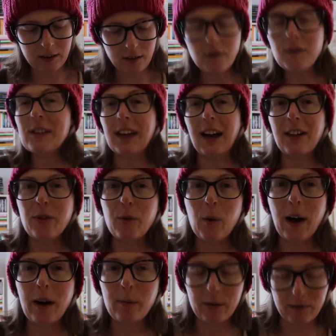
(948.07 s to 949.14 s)
obviously I thought
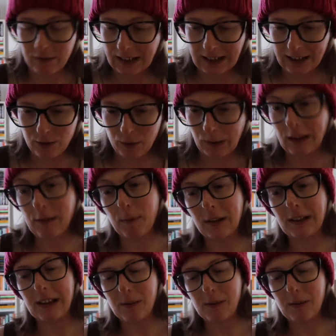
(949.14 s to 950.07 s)
I would really enjoy these books.